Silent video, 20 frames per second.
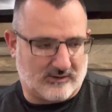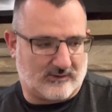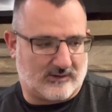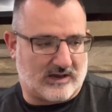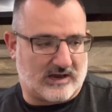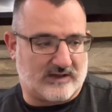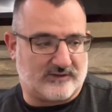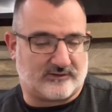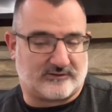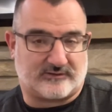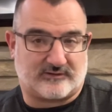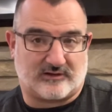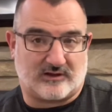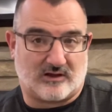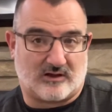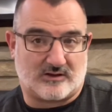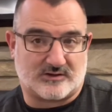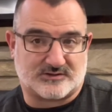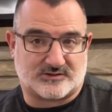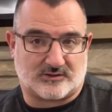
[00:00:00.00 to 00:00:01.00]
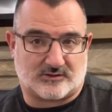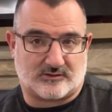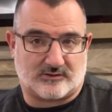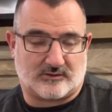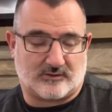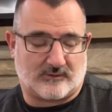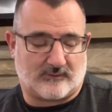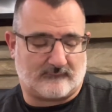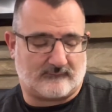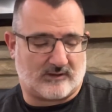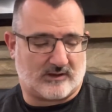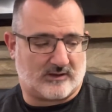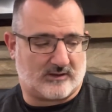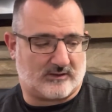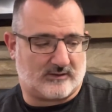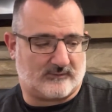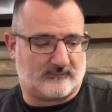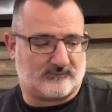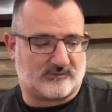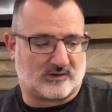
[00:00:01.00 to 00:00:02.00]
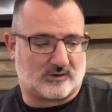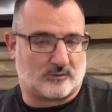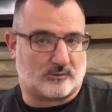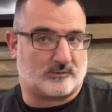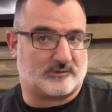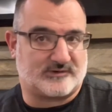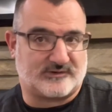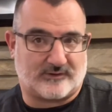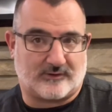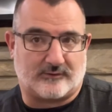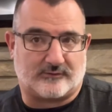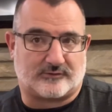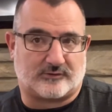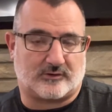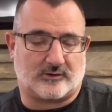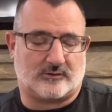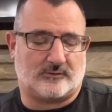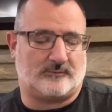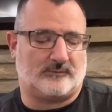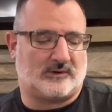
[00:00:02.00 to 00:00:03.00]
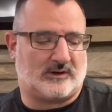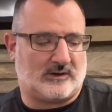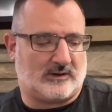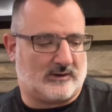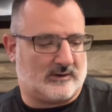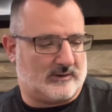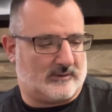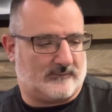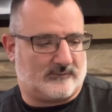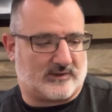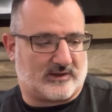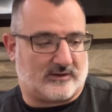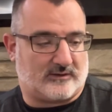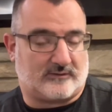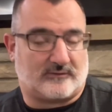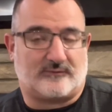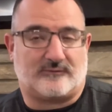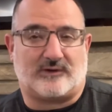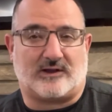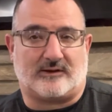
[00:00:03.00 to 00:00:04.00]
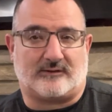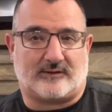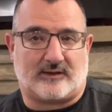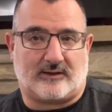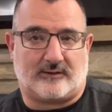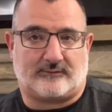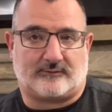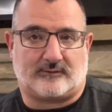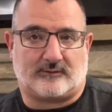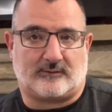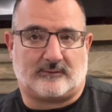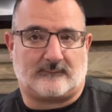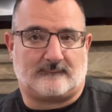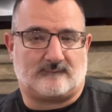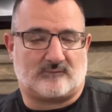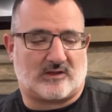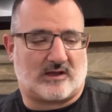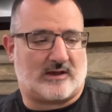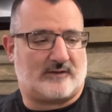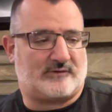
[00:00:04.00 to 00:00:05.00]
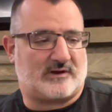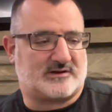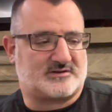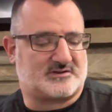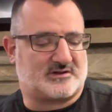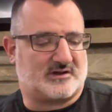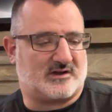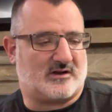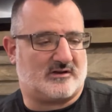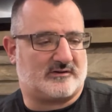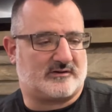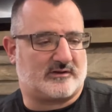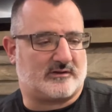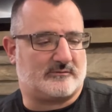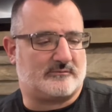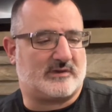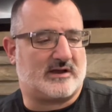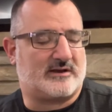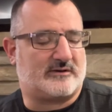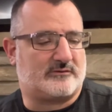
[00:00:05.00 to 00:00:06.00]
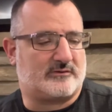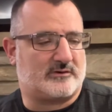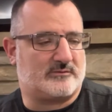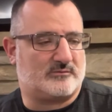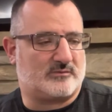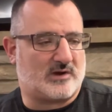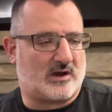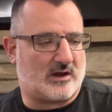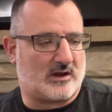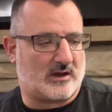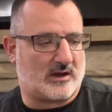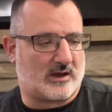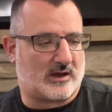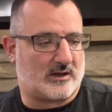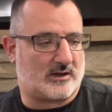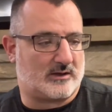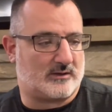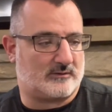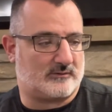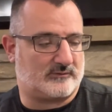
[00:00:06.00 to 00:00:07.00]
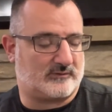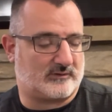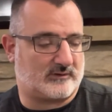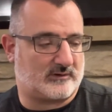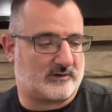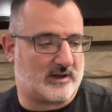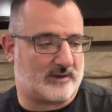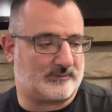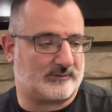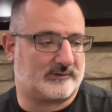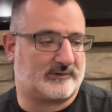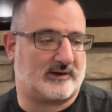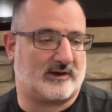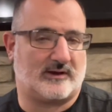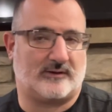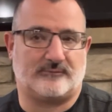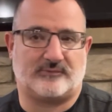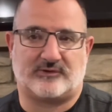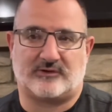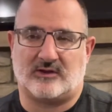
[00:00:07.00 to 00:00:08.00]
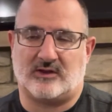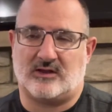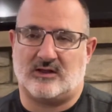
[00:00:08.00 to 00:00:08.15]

And the sillage on it, uh, or scent trail, is fantastic. I've actually gone to the med room uh, a couple times.